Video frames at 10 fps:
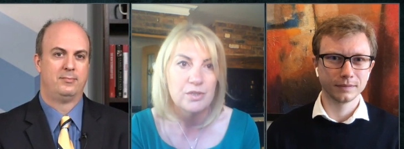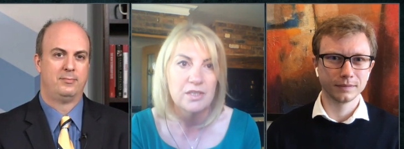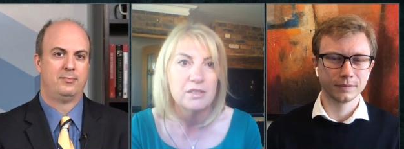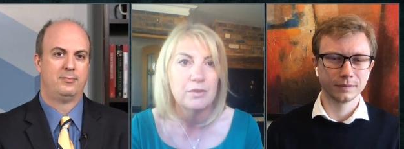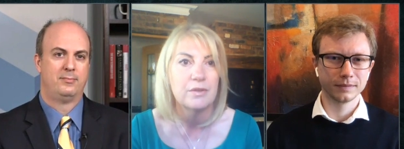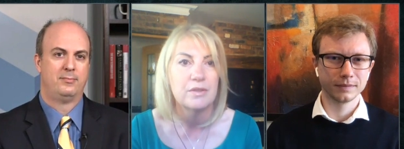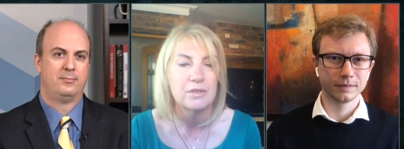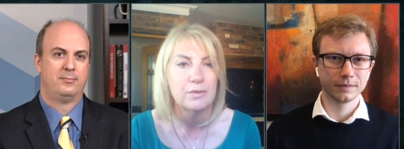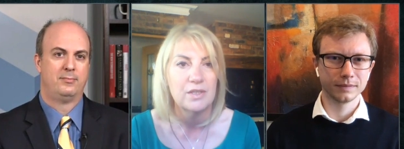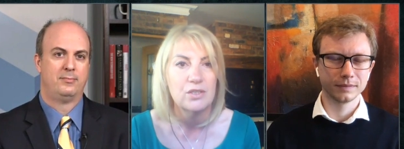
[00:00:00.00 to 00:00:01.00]
Speaker 1: SUSE
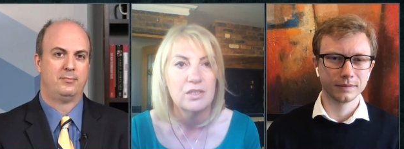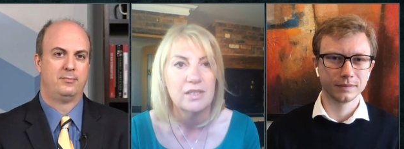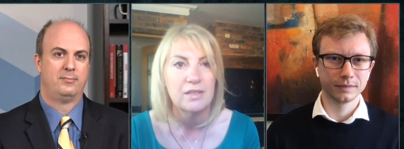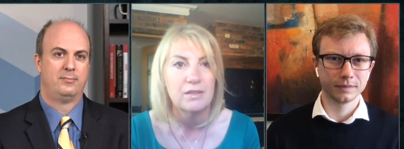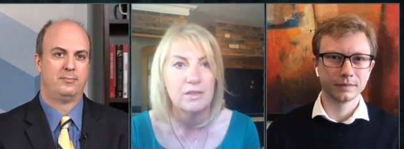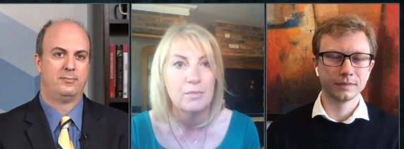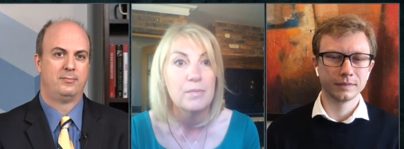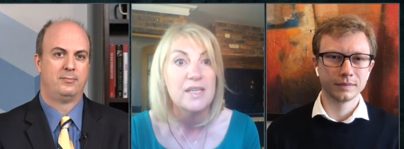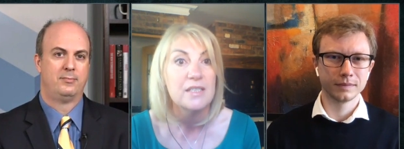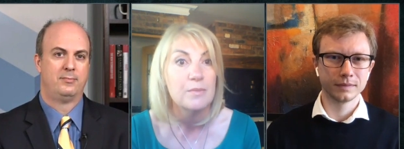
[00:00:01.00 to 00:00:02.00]
to actually, you
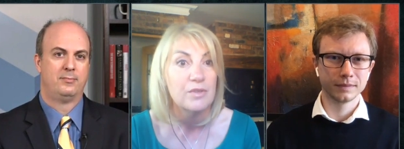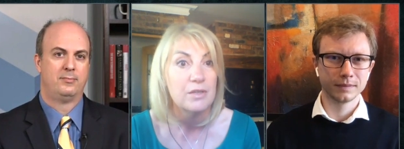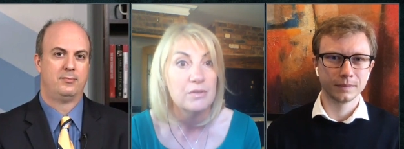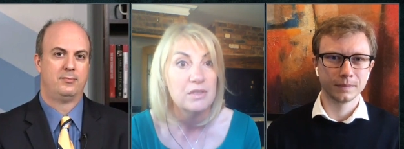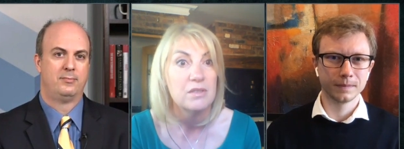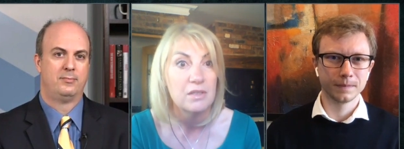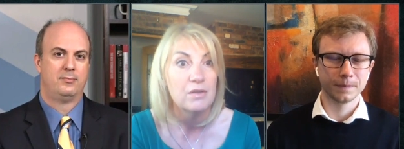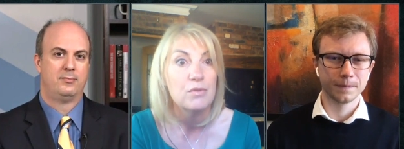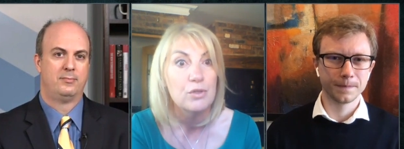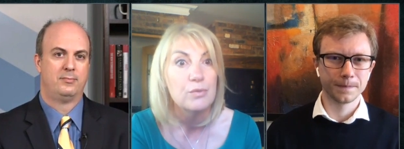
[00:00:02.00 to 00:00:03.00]
know, meet some of those,
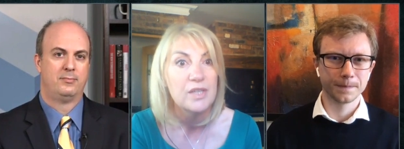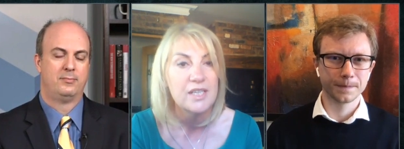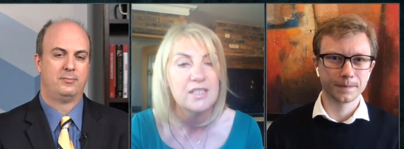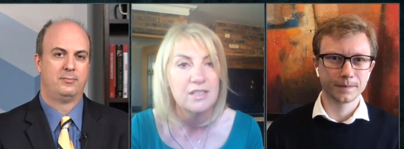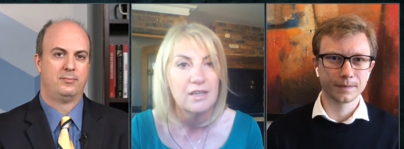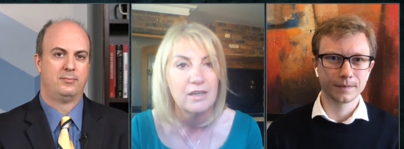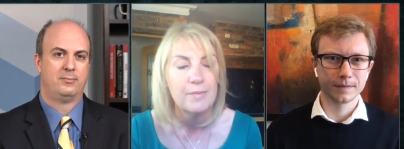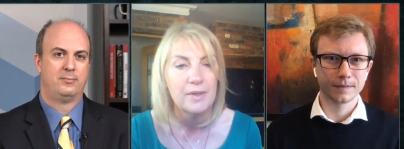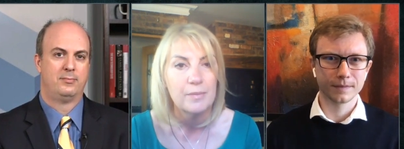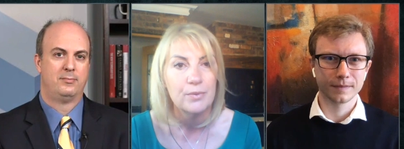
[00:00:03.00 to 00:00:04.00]
you know, new needs that
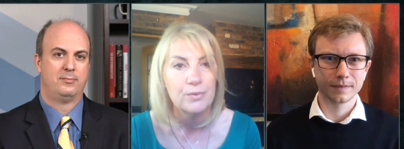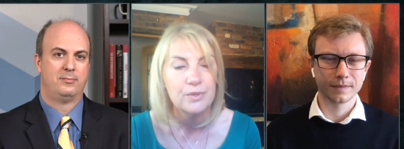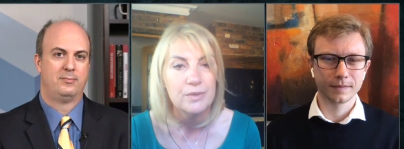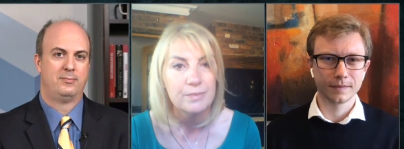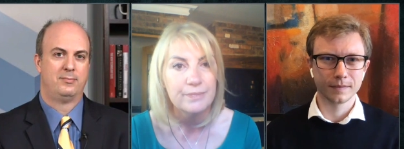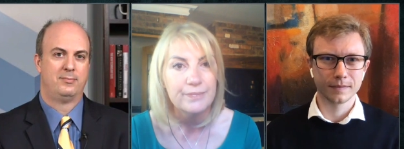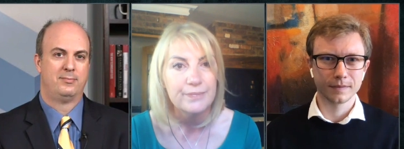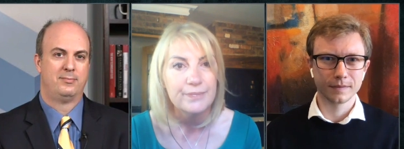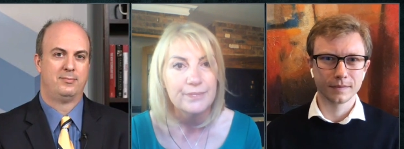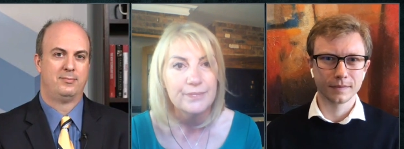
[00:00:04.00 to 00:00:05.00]
are coming aboard.
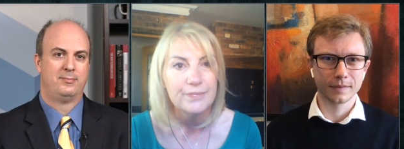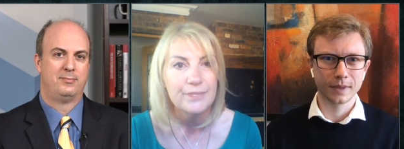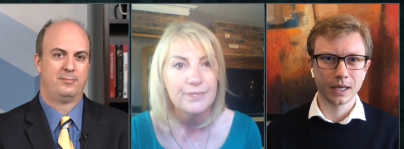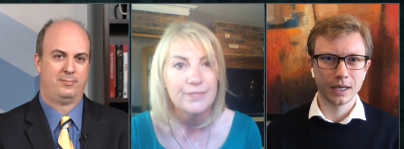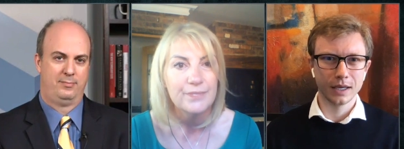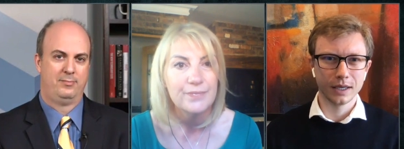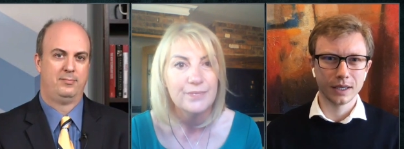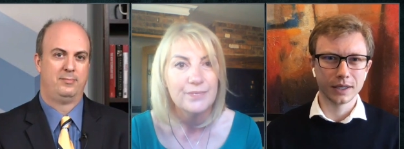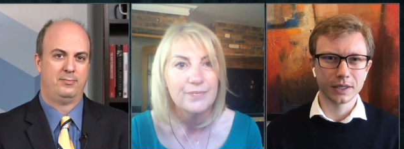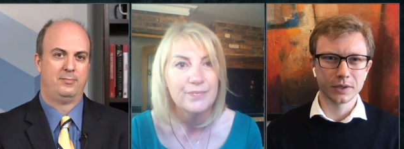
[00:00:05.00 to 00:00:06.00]

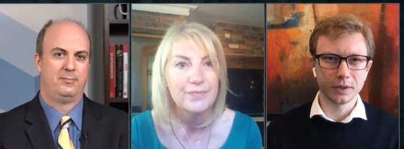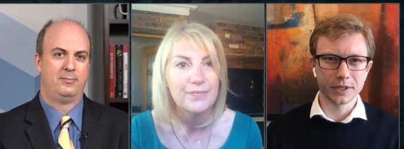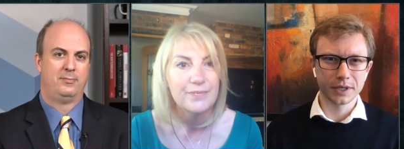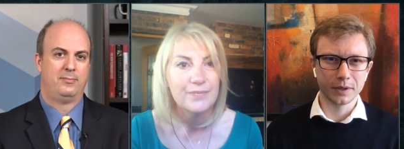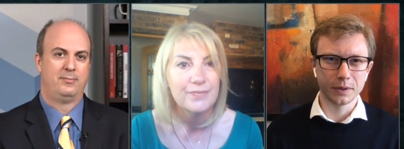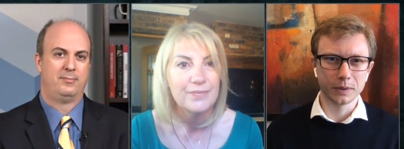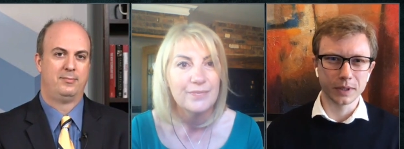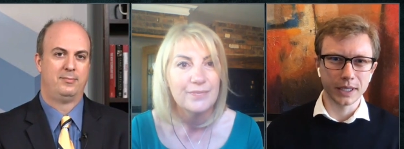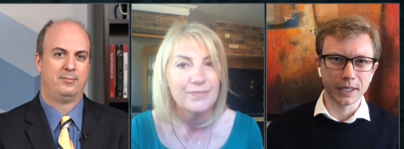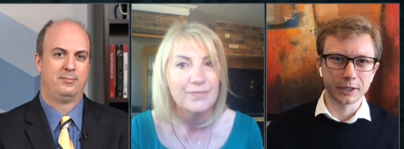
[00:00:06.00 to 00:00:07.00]
Speaker 2: And that's
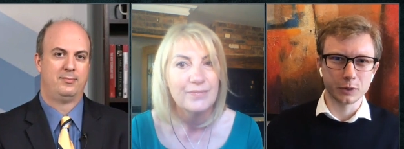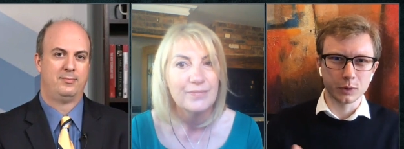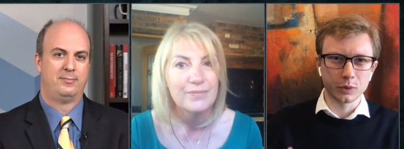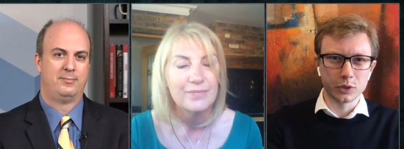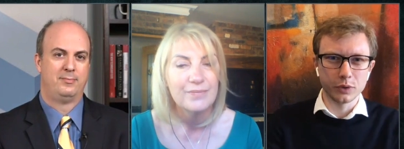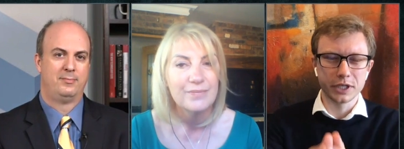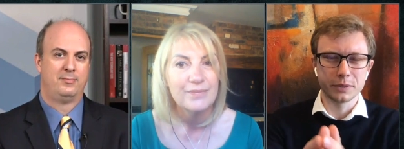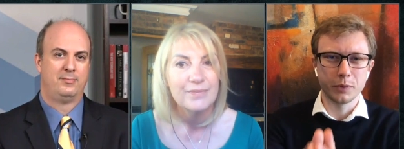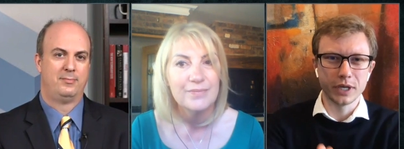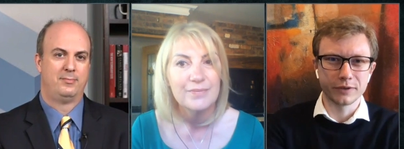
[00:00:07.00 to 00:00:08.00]
also to
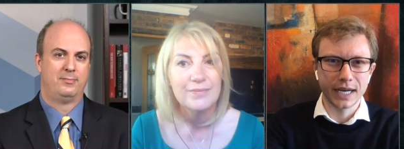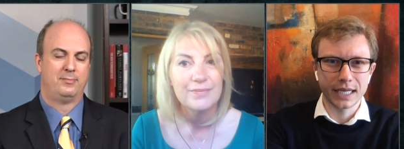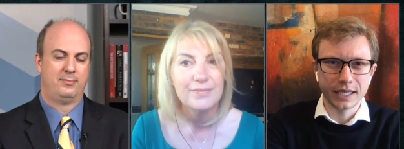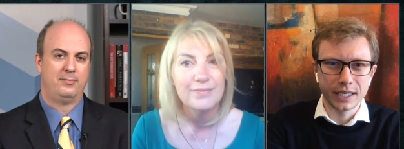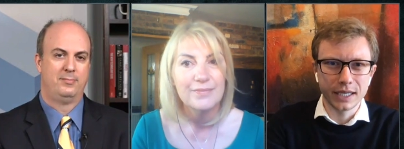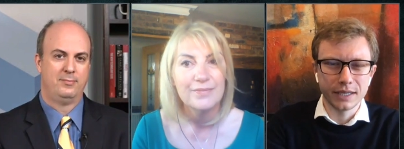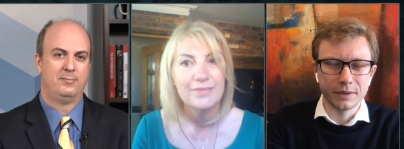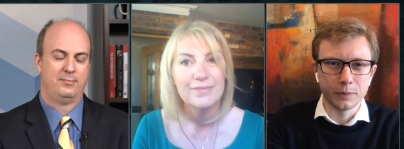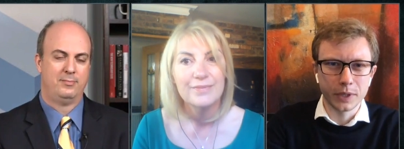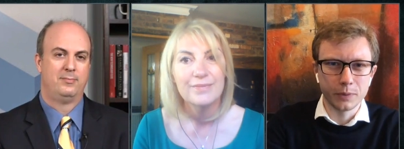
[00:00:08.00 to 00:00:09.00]
Julie's point, right?
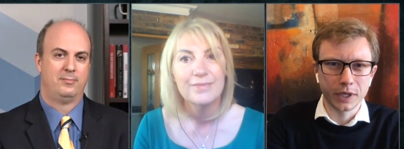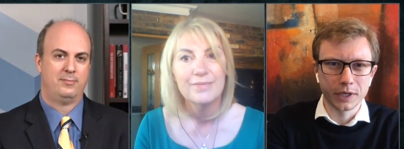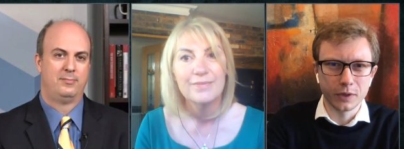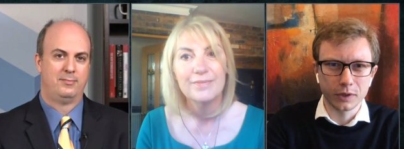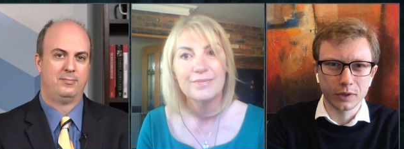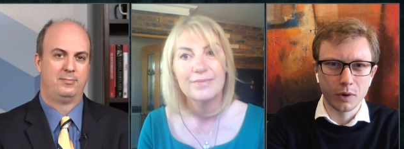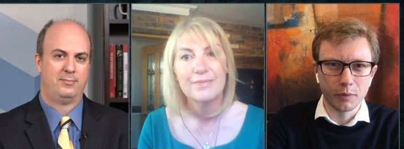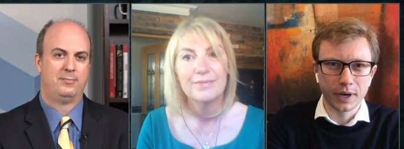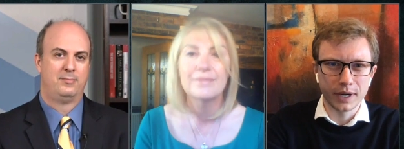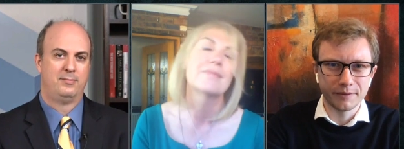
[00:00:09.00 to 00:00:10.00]
We cannot
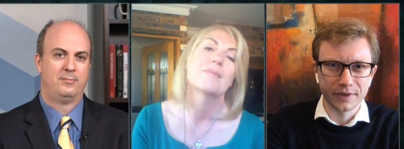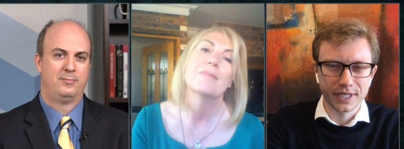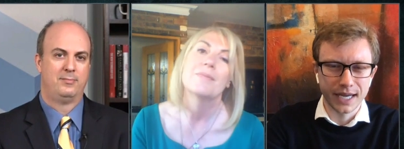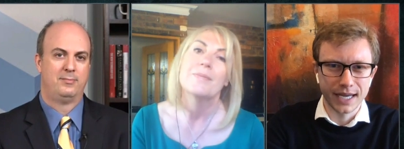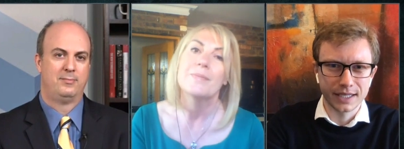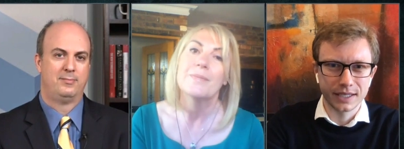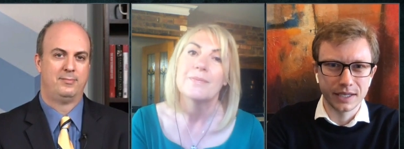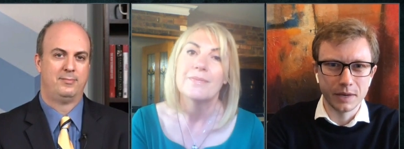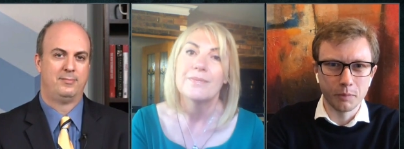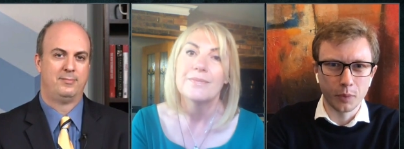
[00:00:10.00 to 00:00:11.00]
overemphasize
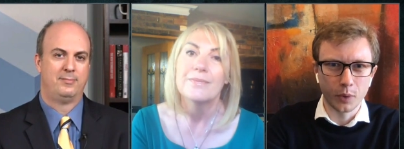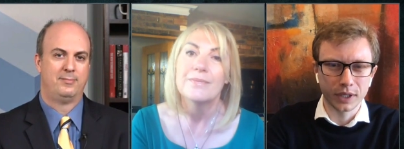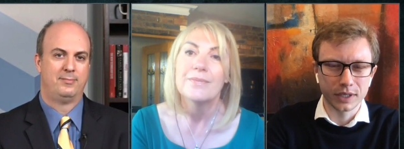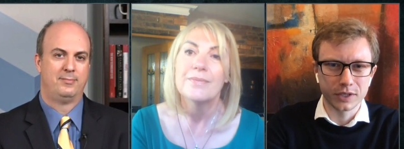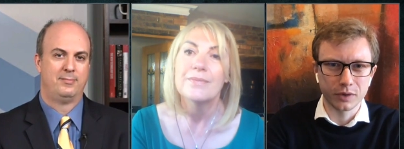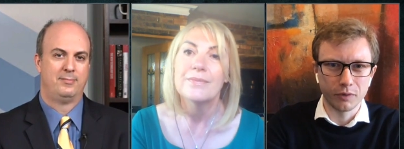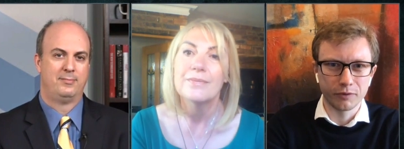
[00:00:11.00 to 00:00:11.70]
the importance